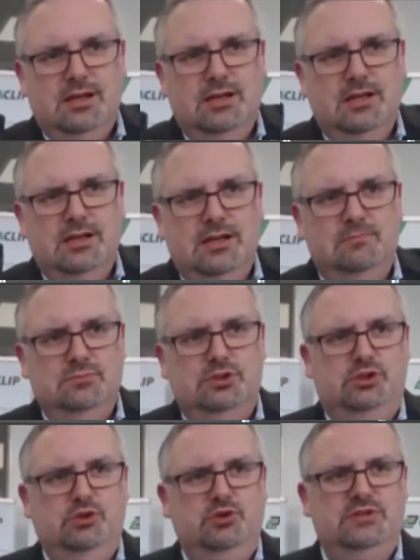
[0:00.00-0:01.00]

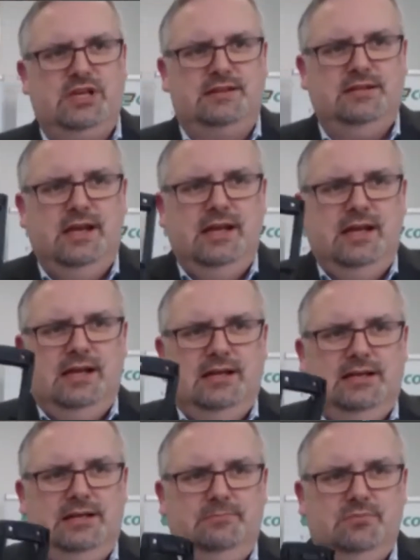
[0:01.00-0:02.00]
To do that,
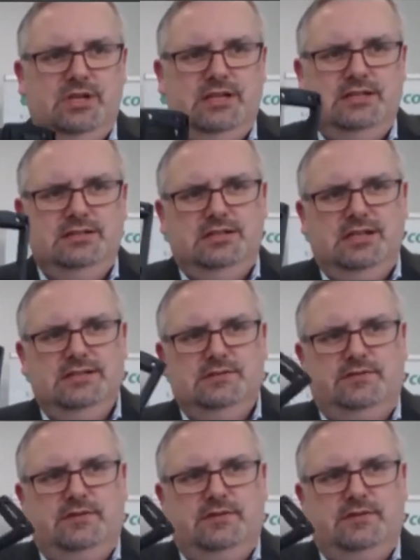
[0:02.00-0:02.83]
in the